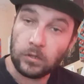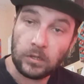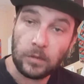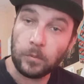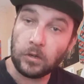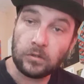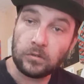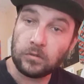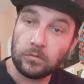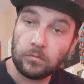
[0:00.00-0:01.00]
keep on
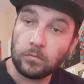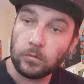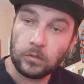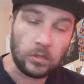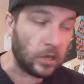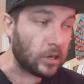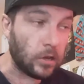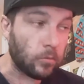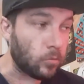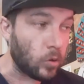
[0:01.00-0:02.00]
checking
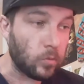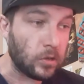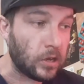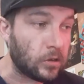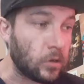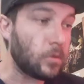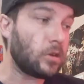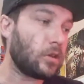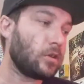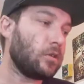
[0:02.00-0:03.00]
out what we got coming,
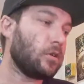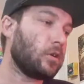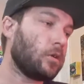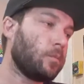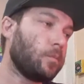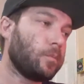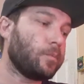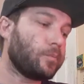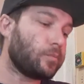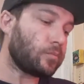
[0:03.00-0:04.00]
and uh,
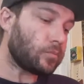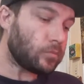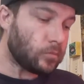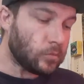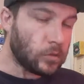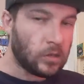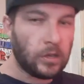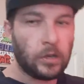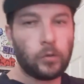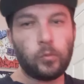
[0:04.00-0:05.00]

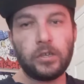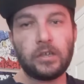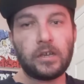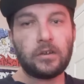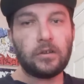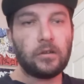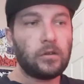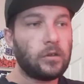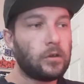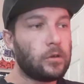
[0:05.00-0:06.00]
uh, we got to
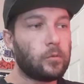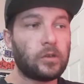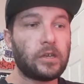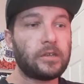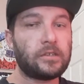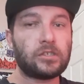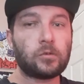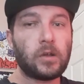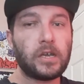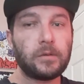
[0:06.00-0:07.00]
we gotta
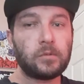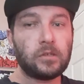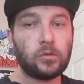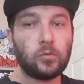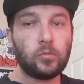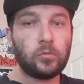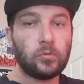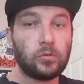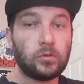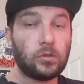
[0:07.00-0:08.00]
describe to you,
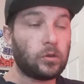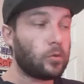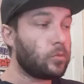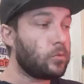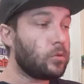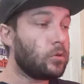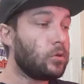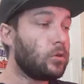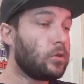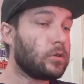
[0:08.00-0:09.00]
you know,
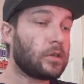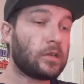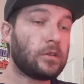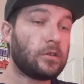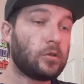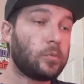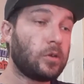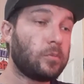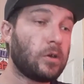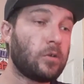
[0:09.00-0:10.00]
kind of a little
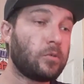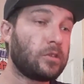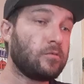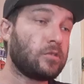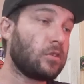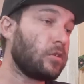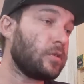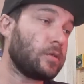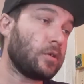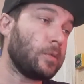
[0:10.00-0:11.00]
bit about what those
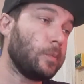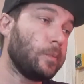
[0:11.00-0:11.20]
songs are,